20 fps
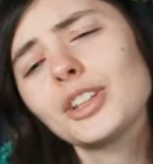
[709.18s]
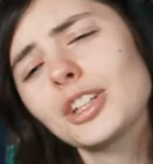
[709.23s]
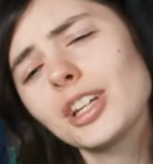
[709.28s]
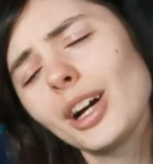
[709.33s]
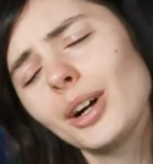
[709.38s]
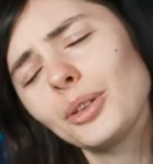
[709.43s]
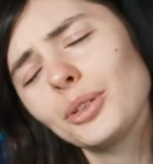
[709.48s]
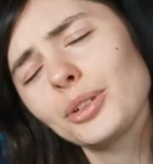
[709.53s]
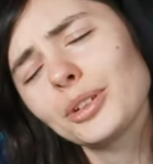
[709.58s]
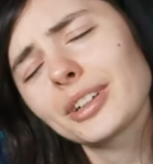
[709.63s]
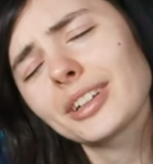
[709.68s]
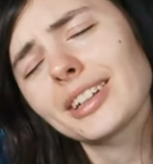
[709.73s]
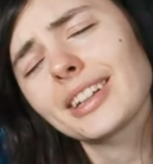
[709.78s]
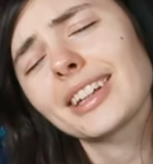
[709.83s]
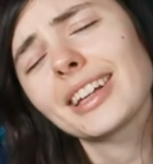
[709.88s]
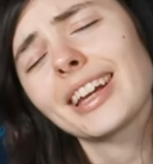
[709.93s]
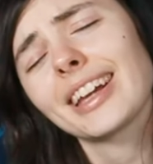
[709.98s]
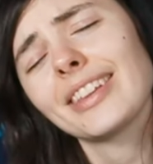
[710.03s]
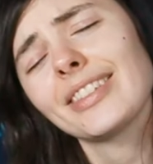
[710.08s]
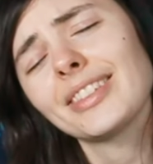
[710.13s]
How they're
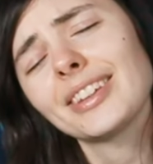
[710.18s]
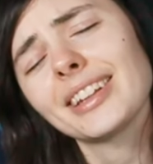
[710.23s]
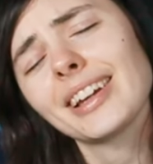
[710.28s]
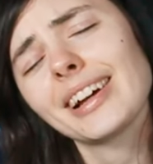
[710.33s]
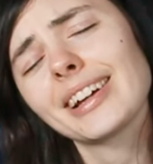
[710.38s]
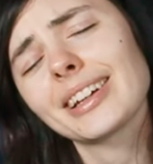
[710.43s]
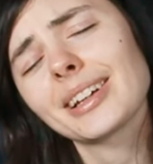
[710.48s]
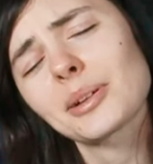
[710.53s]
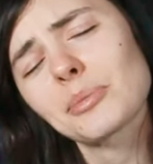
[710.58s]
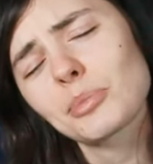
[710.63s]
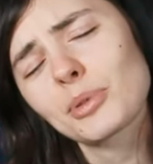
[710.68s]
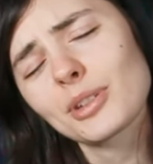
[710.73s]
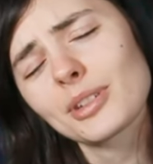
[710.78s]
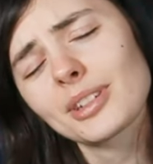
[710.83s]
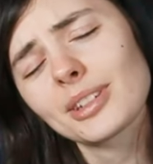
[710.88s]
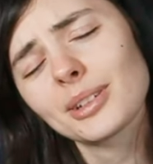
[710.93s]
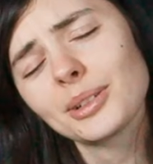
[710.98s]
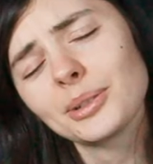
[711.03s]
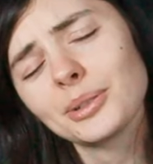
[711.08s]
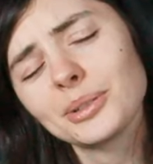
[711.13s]
gonna end that
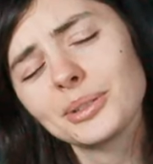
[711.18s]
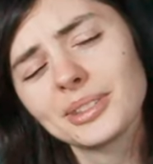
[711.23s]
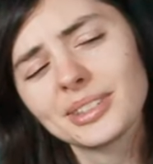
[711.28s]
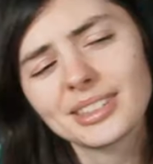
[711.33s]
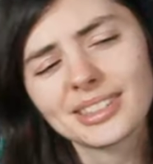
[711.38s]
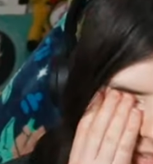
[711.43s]
episode.